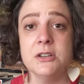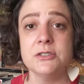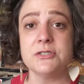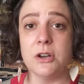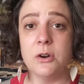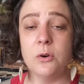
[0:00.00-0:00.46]

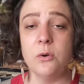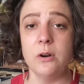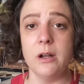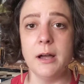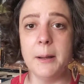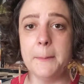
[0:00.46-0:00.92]
So
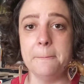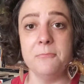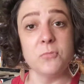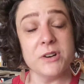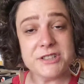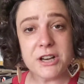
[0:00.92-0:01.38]

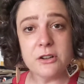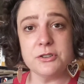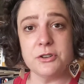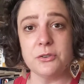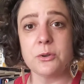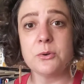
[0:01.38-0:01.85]
reach out
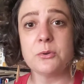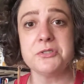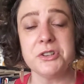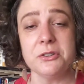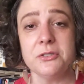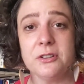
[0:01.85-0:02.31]
to your local
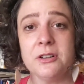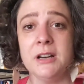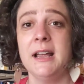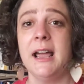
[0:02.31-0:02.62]
shelter,